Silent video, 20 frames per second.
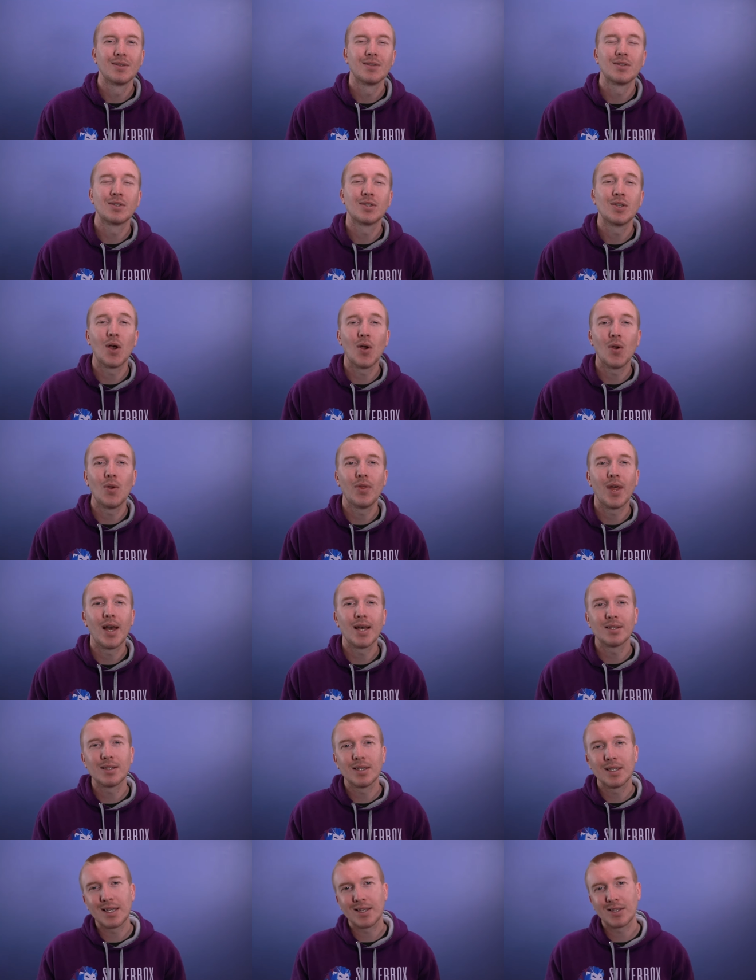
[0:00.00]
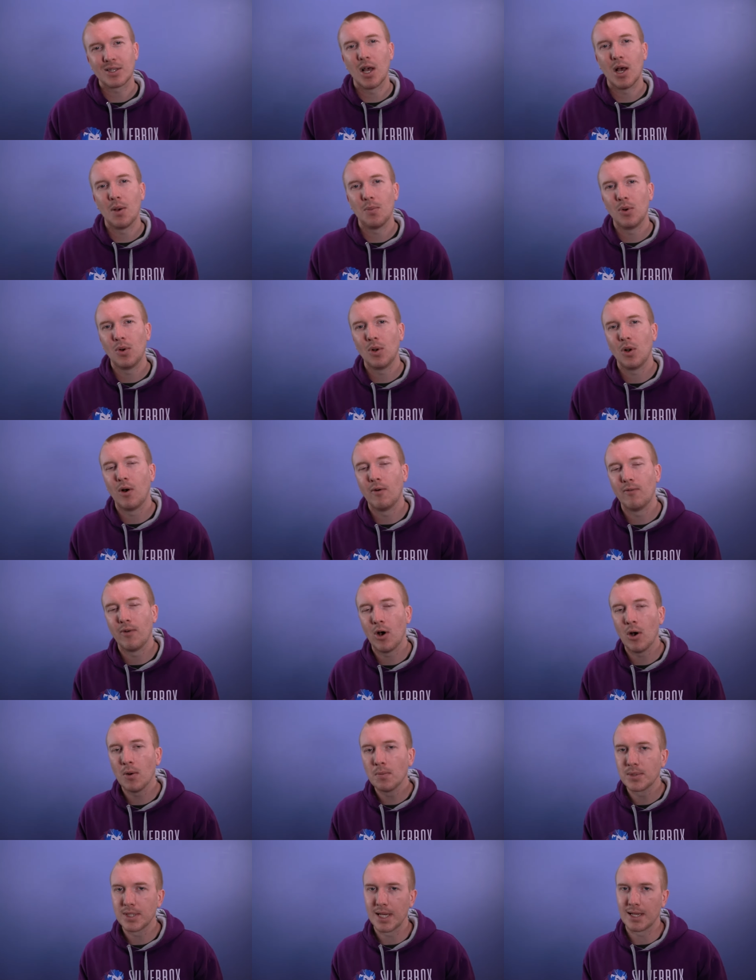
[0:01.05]
So that's an example of
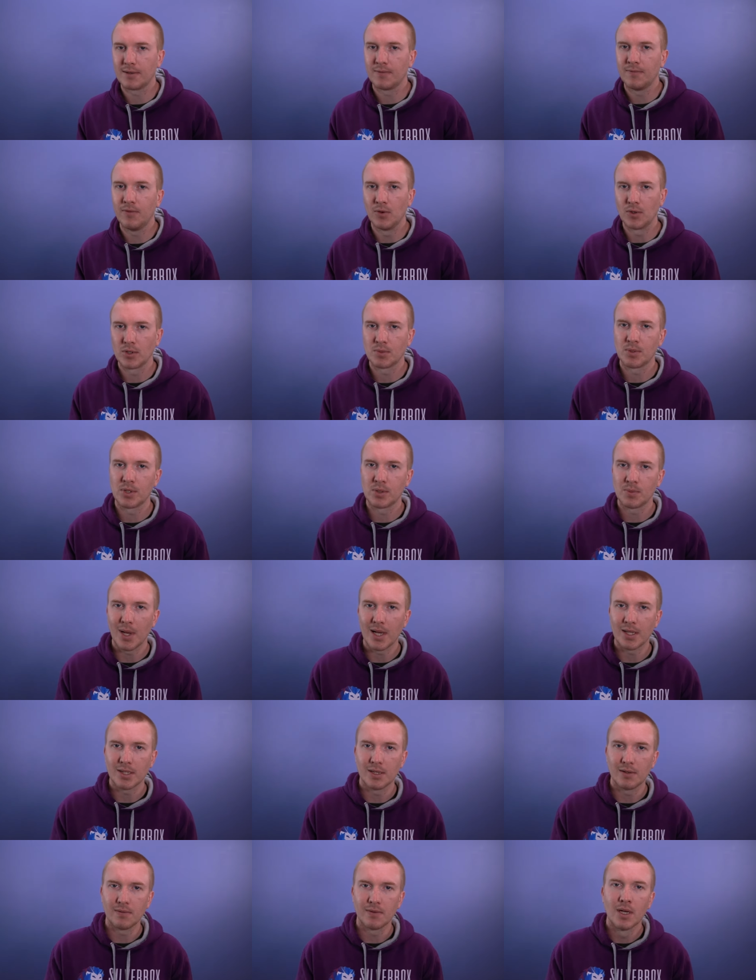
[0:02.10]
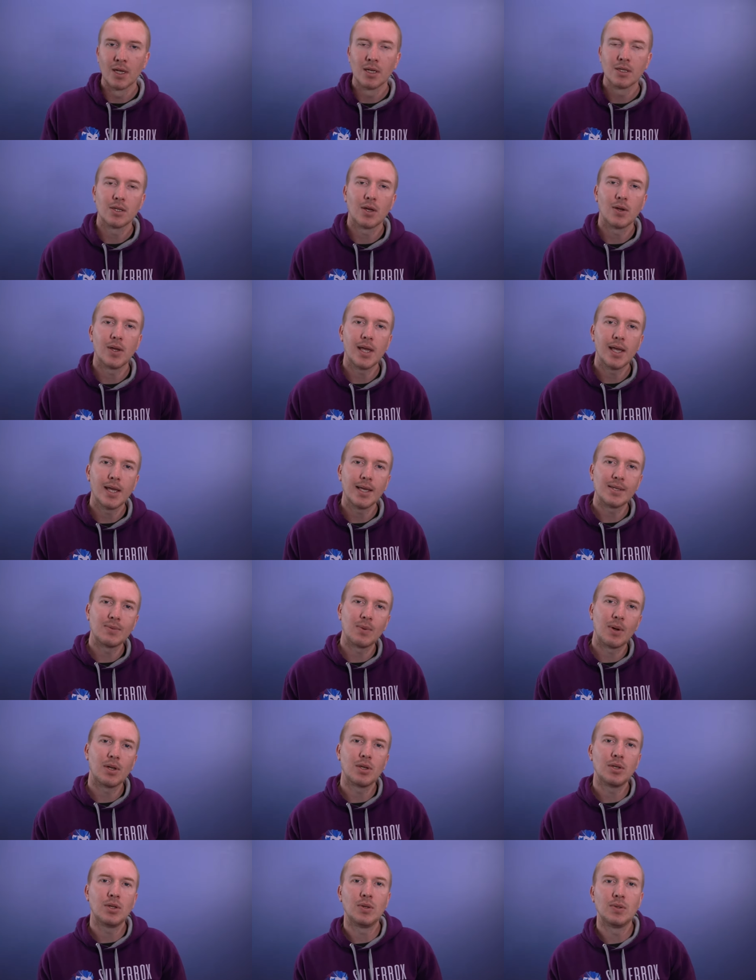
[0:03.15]
object forced perspective. So here's
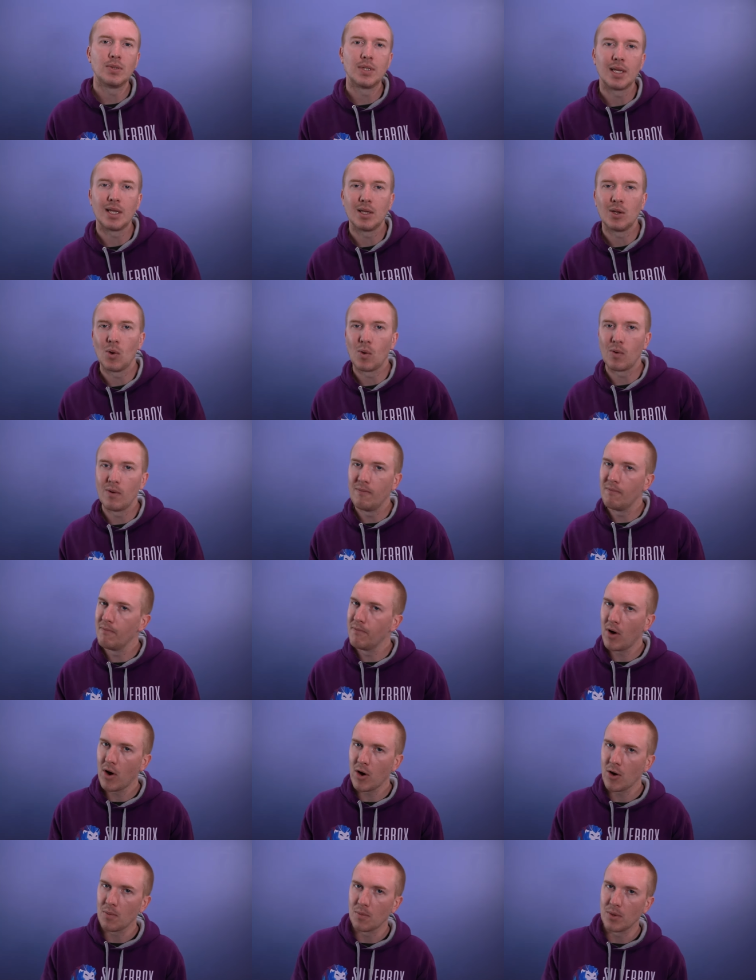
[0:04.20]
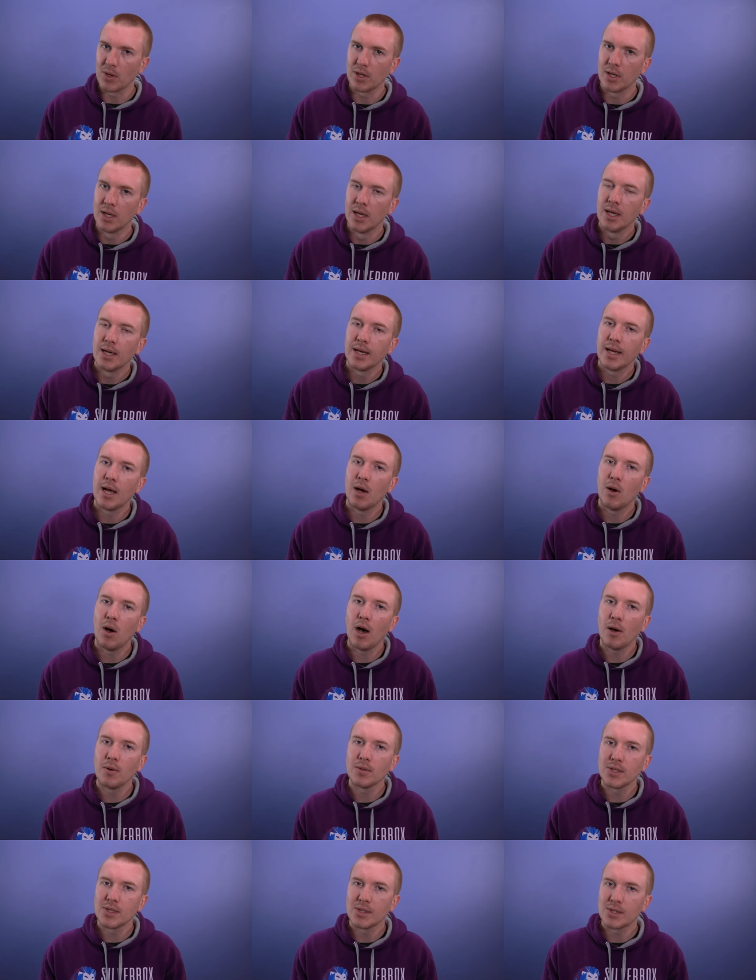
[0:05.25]
one using your environment. Now
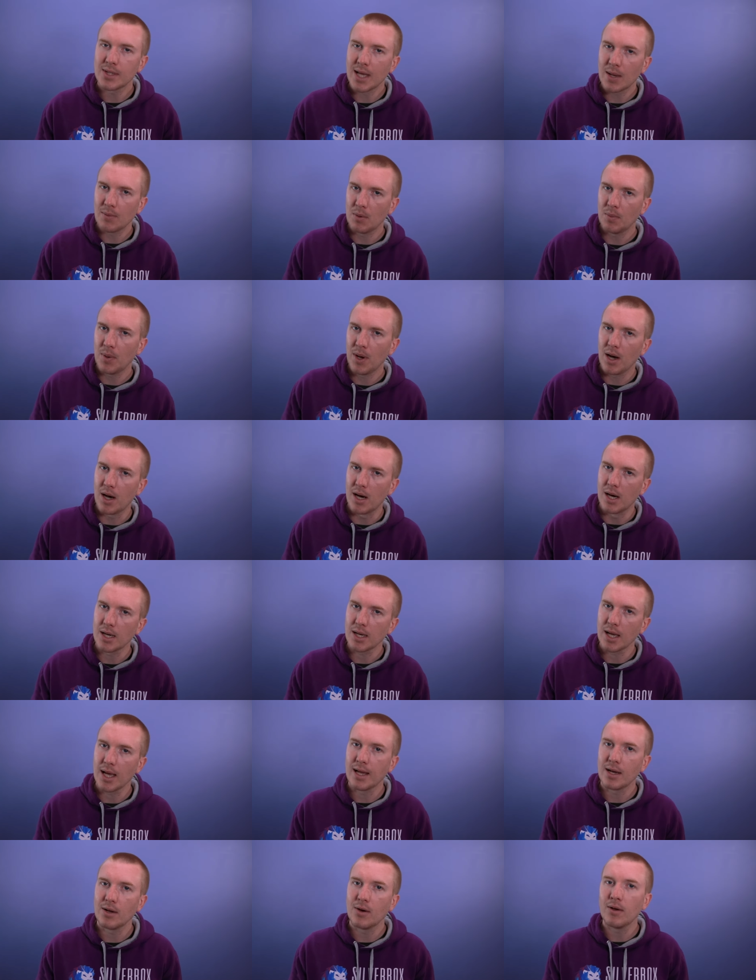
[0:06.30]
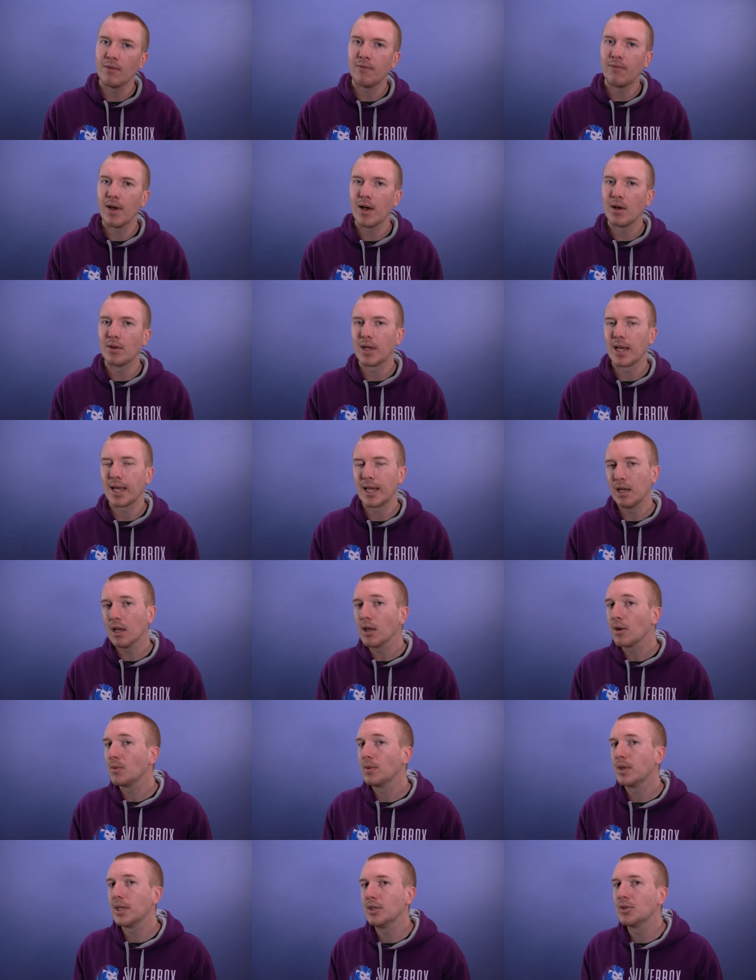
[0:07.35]
I was in Stammer Park and I found a
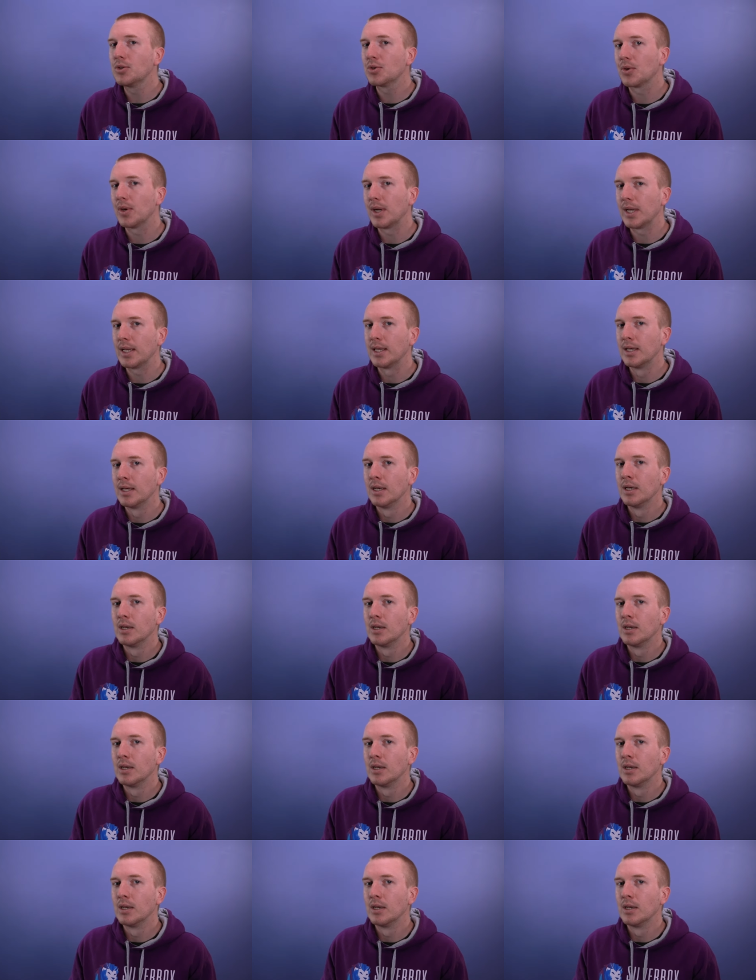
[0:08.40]
lonely tree.